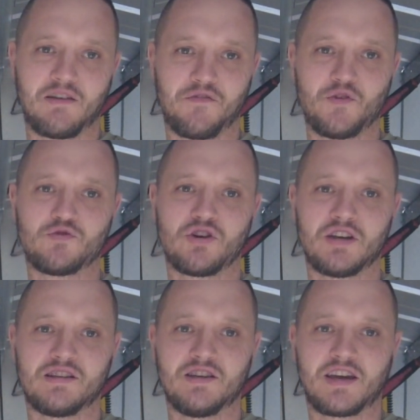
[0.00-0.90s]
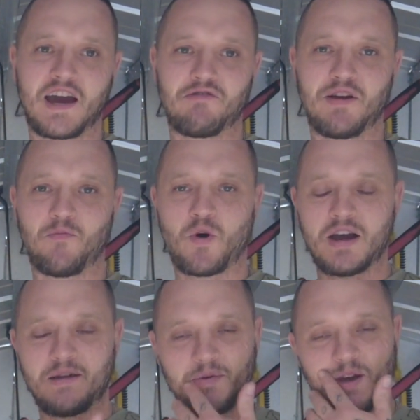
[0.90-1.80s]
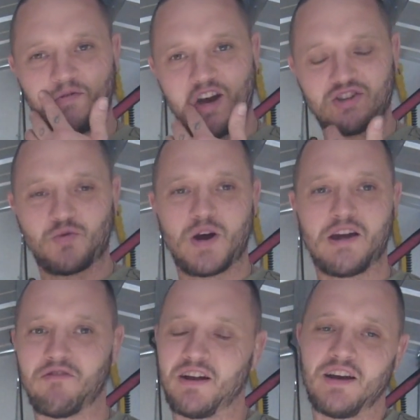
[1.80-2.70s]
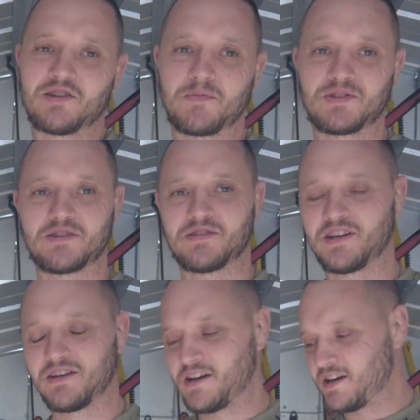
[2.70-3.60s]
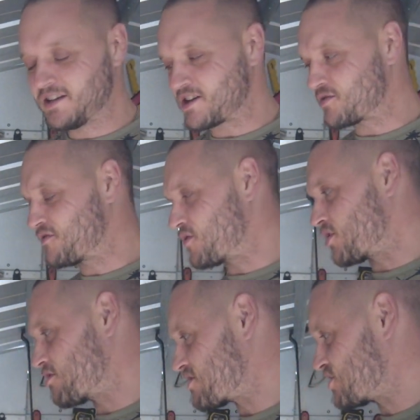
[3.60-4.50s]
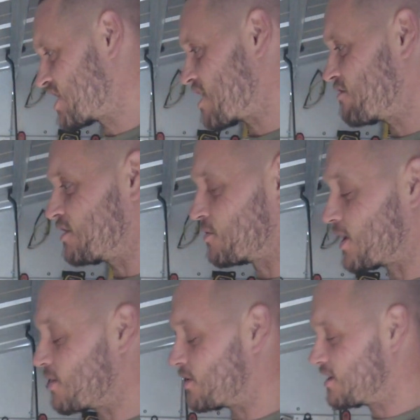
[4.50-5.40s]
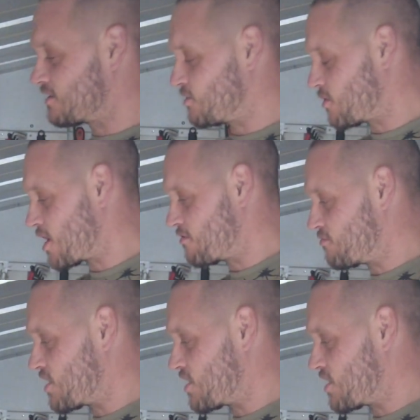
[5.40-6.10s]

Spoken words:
it feels like you're carrying weight, but if you're actually wearing it, it doesn't feel like you're actually carrying the weight when you are in